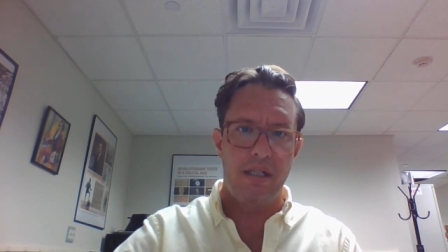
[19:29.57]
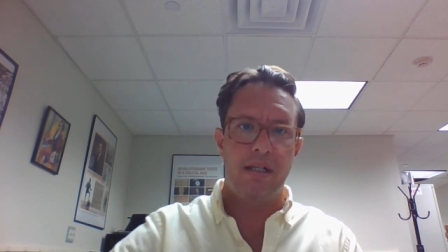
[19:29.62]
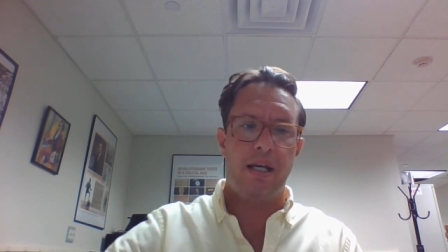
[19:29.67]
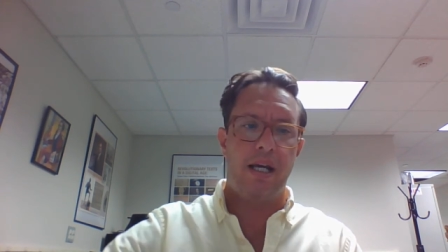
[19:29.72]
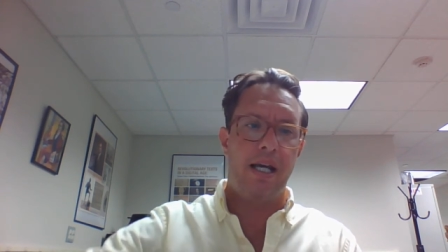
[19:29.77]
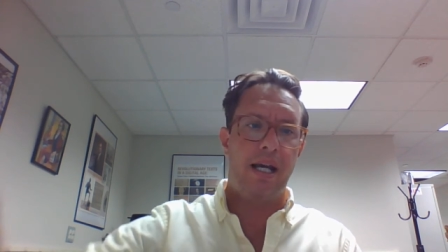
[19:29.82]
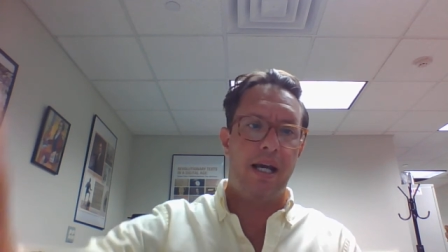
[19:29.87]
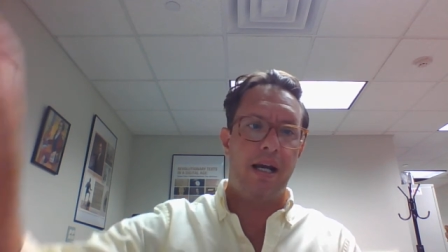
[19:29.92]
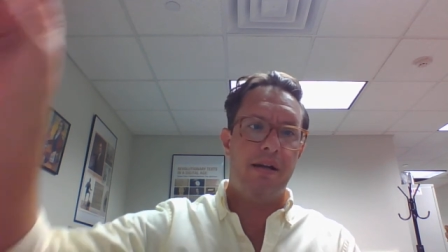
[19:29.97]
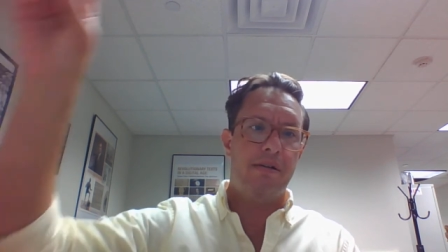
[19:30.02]

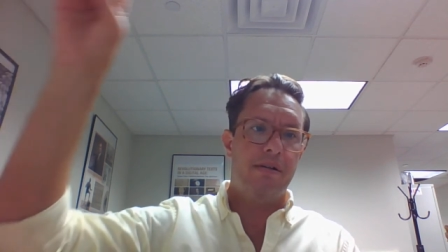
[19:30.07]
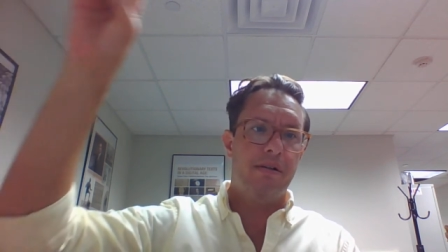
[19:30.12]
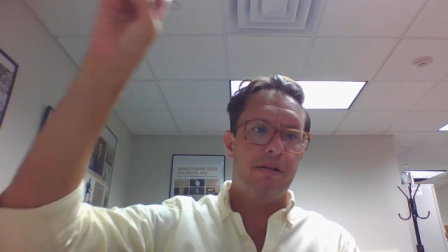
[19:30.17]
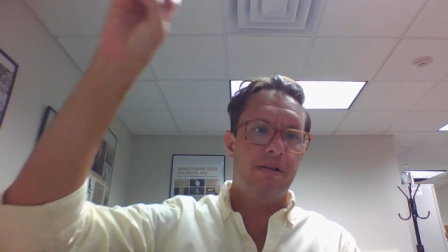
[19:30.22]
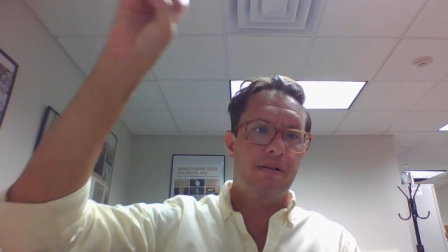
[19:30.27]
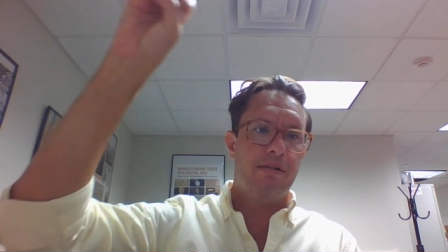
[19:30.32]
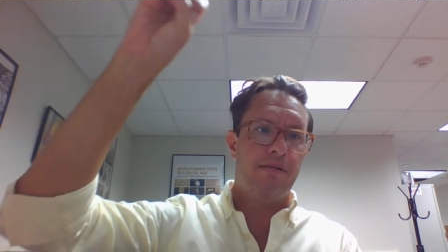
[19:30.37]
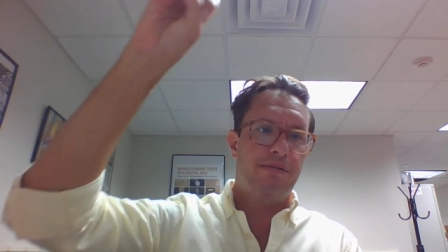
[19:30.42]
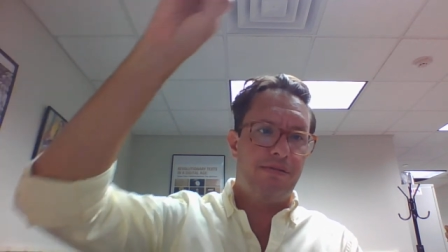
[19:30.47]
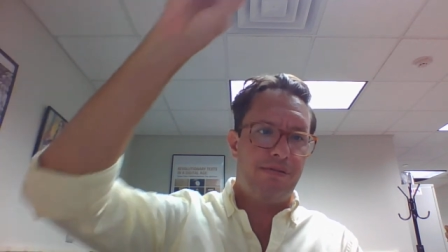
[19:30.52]
and
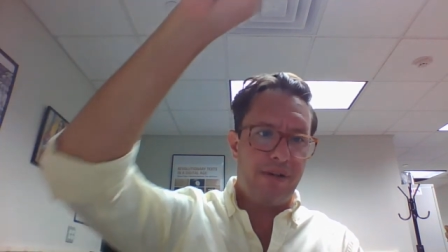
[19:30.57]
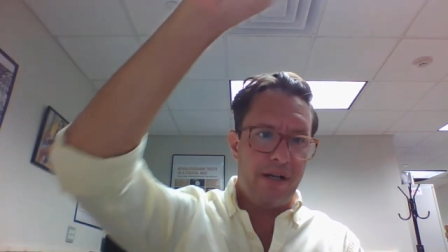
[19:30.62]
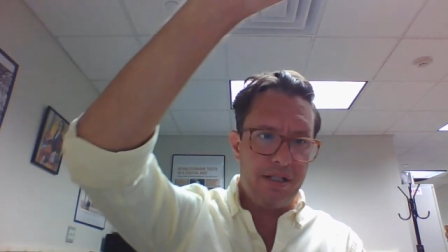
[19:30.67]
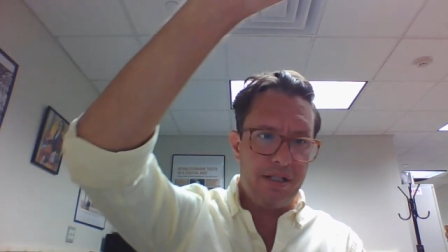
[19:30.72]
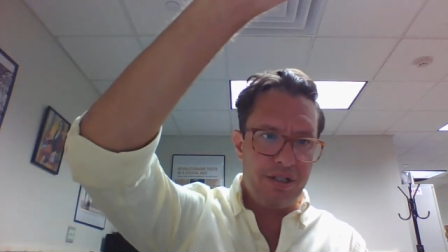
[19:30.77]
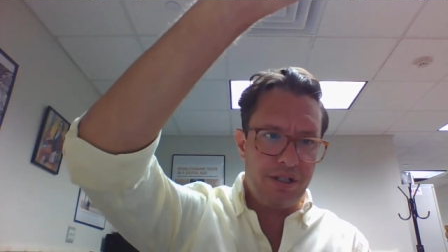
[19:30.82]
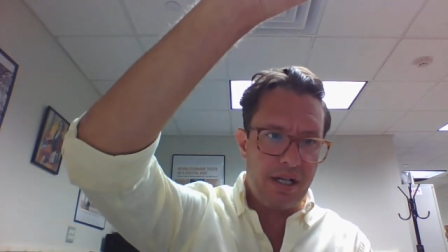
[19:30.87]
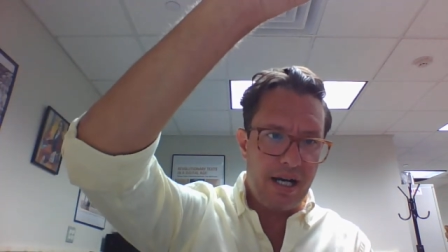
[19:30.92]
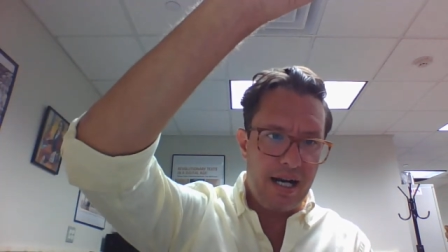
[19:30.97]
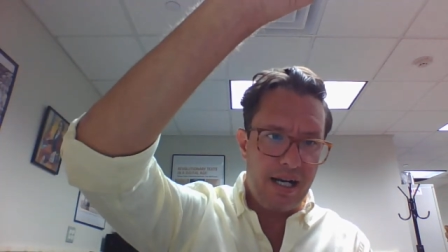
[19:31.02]

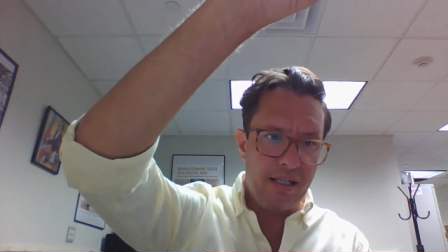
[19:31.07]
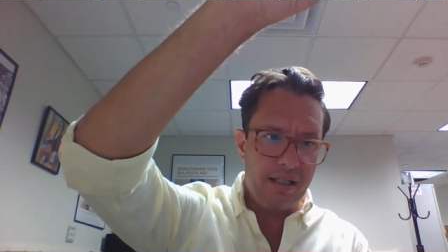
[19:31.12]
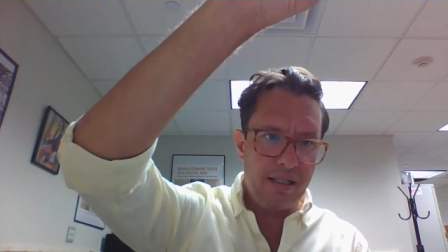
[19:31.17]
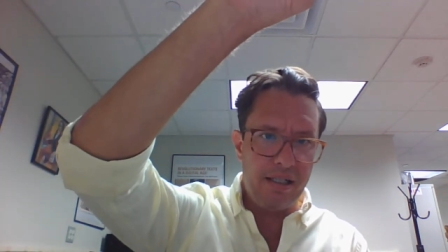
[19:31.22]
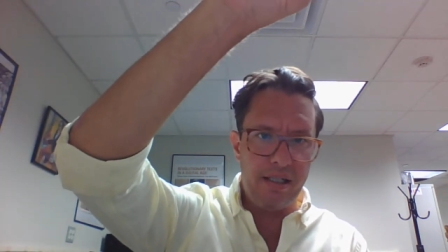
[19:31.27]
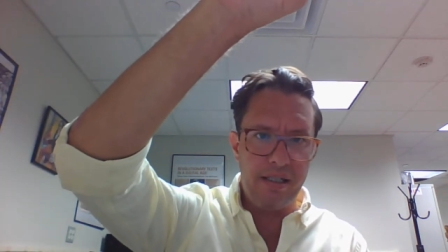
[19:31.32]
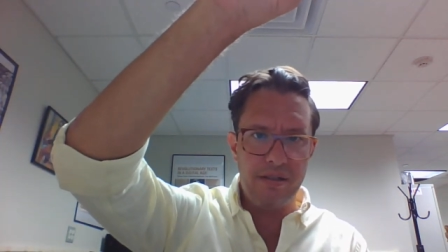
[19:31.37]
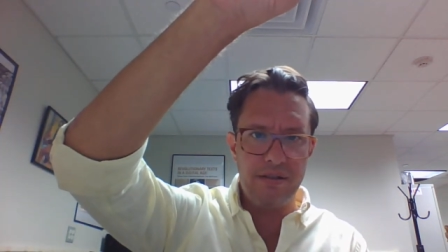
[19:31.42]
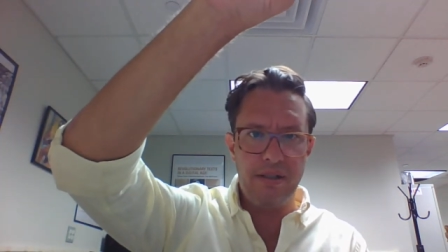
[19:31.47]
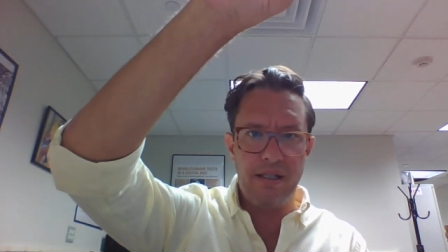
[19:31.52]
French
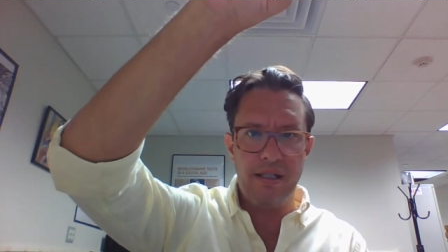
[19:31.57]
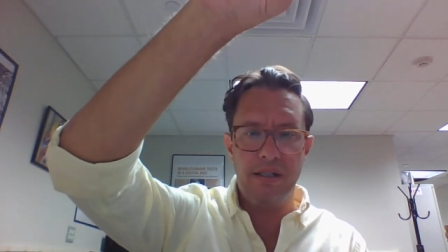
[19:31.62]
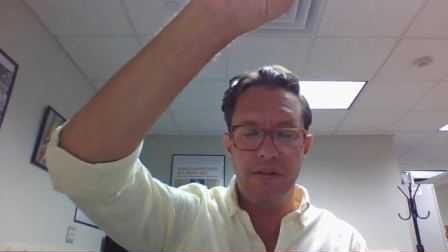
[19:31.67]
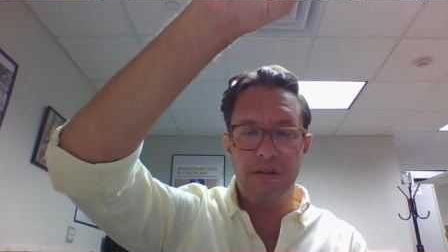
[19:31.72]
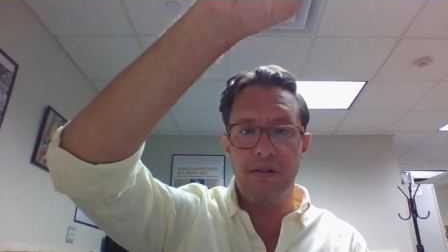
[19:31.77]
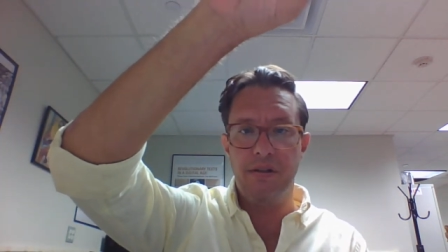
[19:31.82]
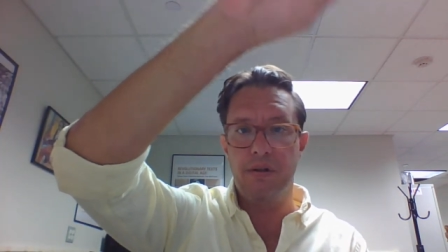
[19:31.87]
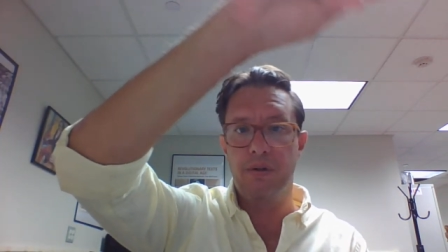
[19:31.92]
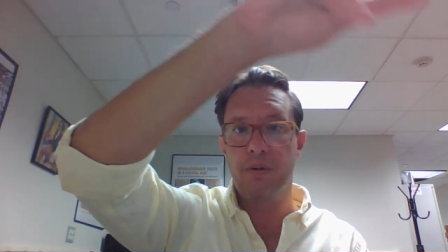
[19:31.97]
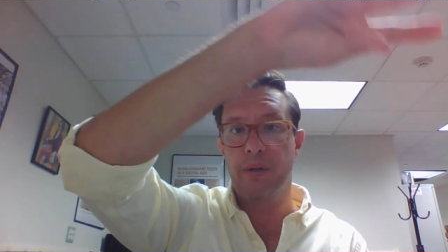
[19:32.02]
colonies
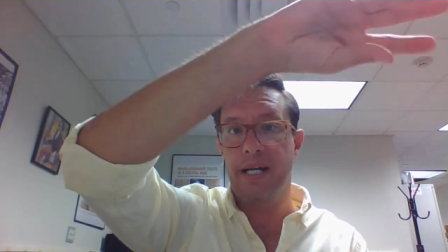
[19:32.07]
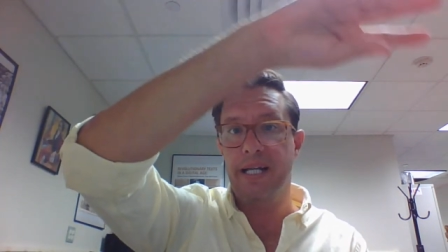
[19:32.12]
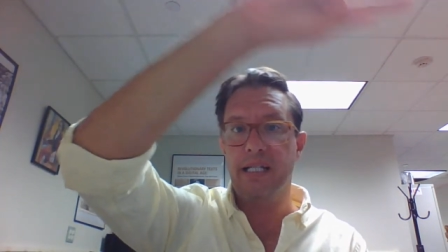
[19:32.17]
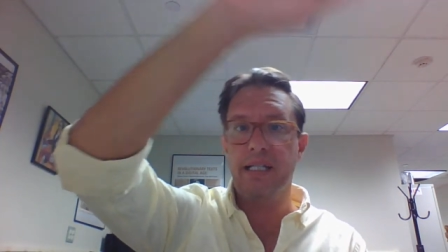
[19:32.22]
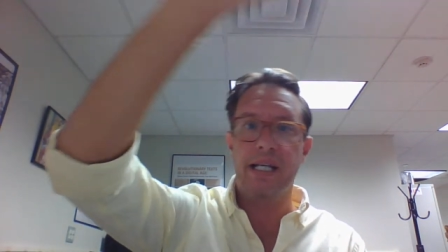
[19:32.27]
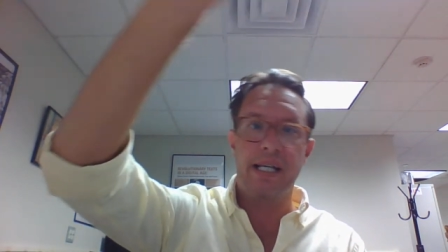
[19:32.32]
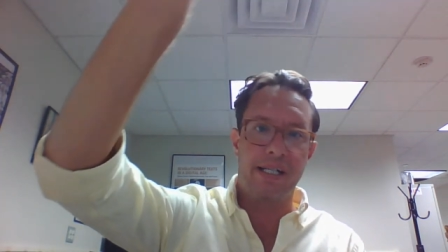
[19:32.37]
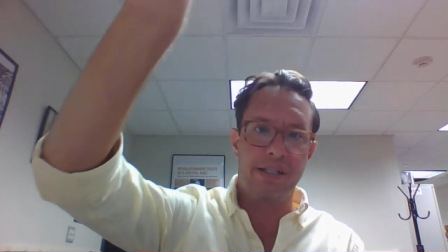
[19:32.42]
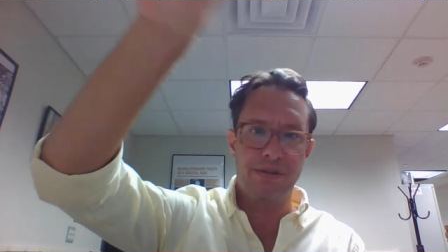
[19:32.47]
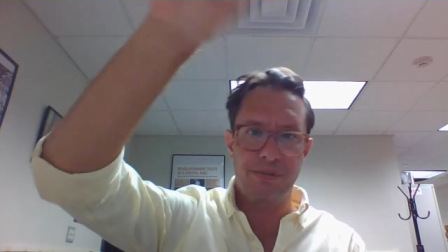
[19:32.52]
in the Great
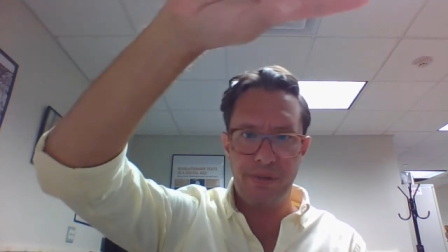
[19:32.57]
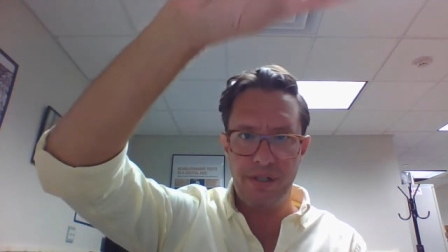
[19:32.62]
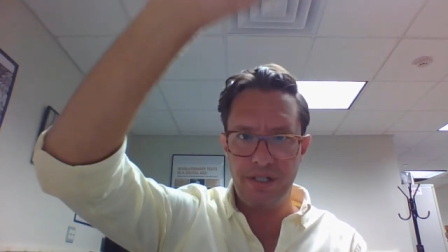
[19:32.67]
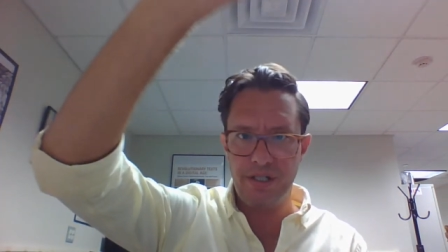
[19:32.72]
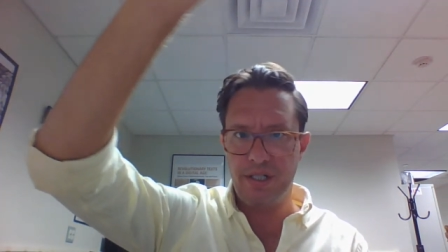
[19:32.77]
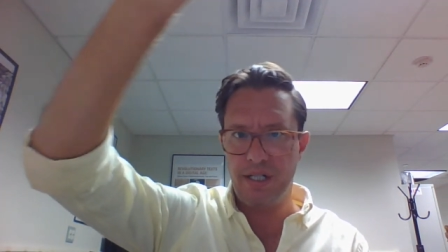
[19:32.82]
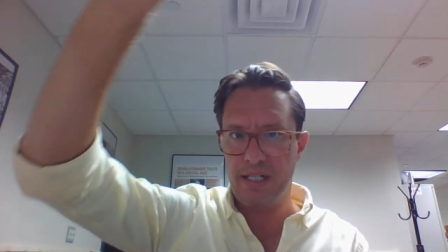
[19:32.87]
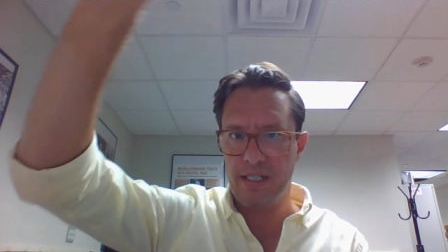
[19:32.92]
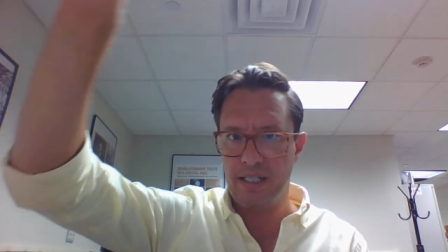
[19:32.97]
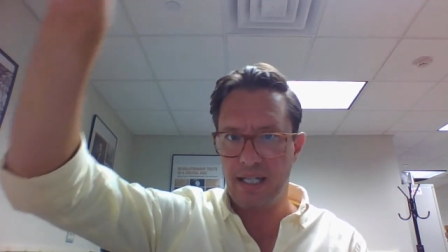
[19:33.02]
Lakes
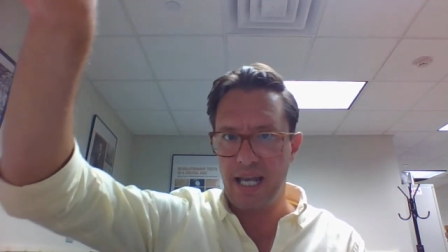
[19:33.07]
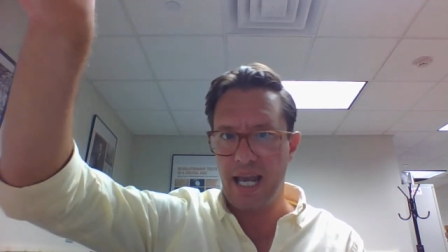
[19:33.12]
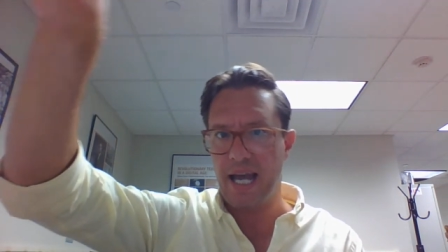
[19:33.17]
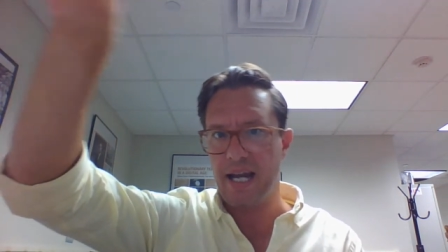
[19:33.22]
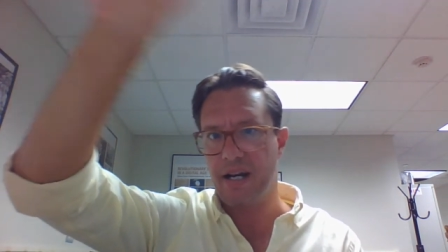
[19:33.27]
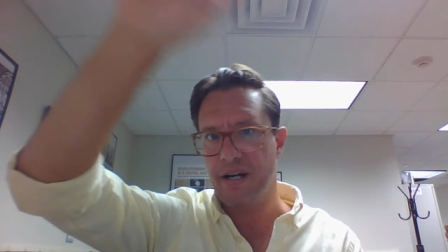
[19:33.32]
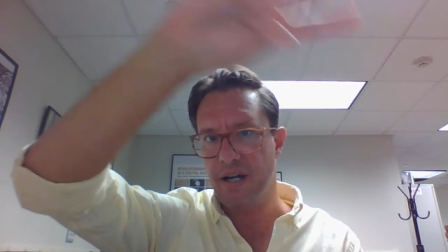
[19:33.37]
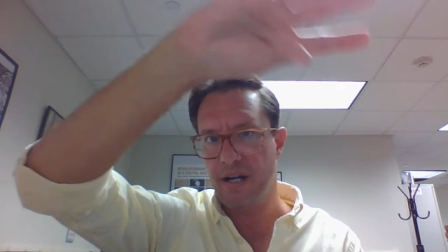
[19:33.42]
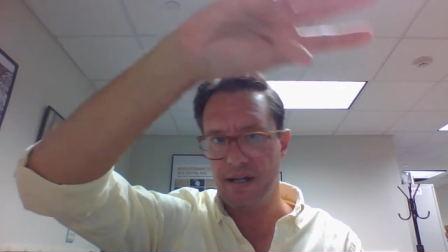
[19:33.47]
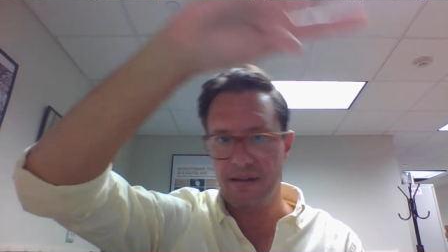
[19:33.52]
region in
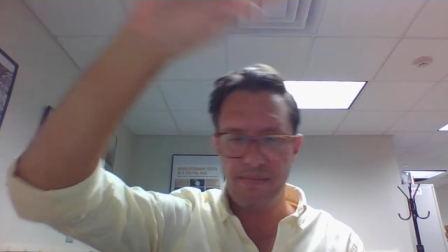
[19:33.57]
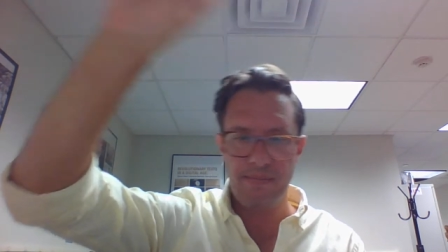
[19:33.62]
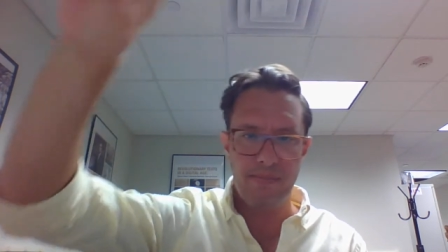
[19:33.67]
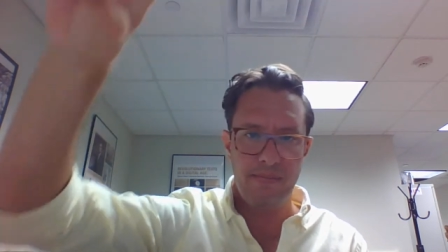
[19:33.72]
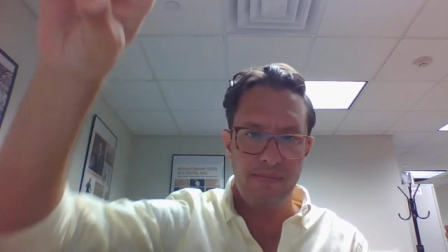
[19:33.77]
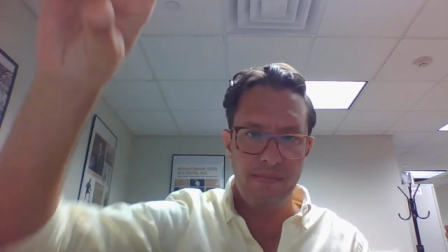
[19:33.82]
Canada.